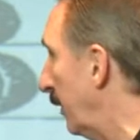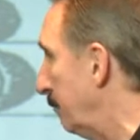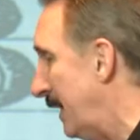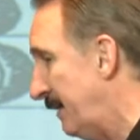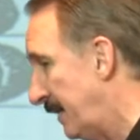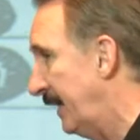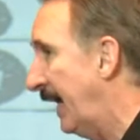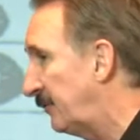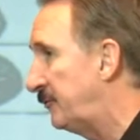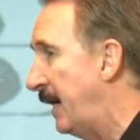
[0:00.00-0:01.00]
and me the
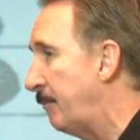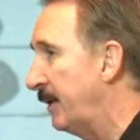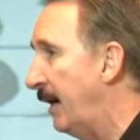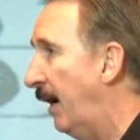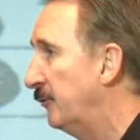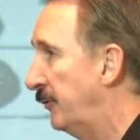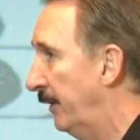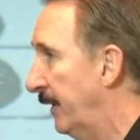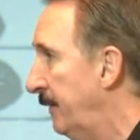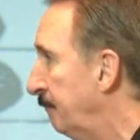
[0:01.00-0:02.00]
next step in our
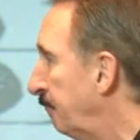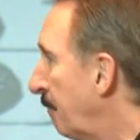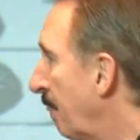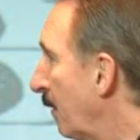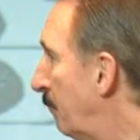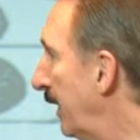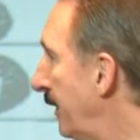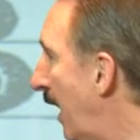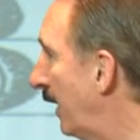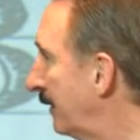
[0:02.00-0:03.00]
journey but
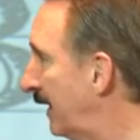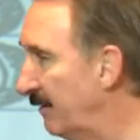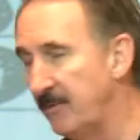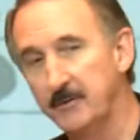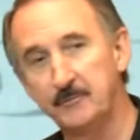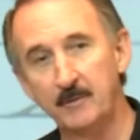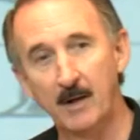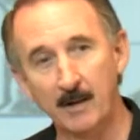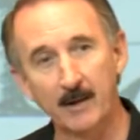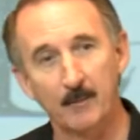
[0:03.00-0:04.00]
not give us
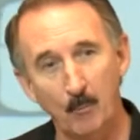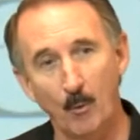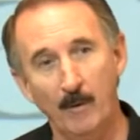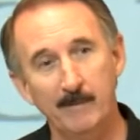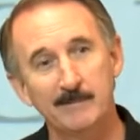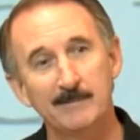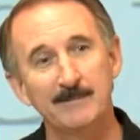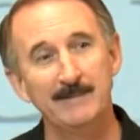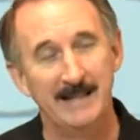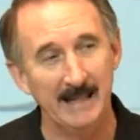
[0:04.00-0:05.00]
a little more
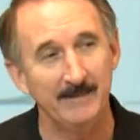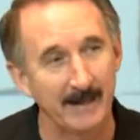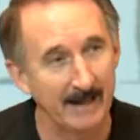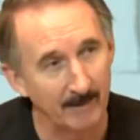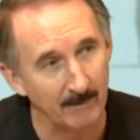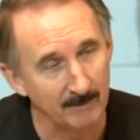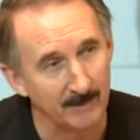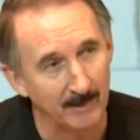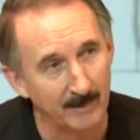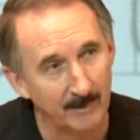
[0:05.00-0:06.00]
detail
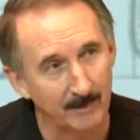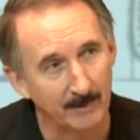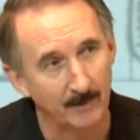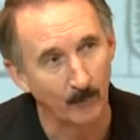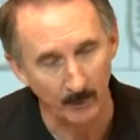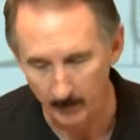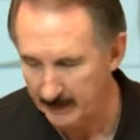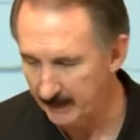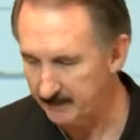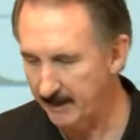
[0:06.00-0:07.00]
when we
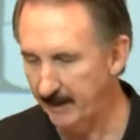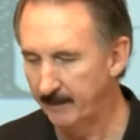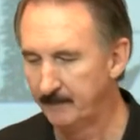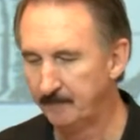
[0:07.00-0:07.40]
get there?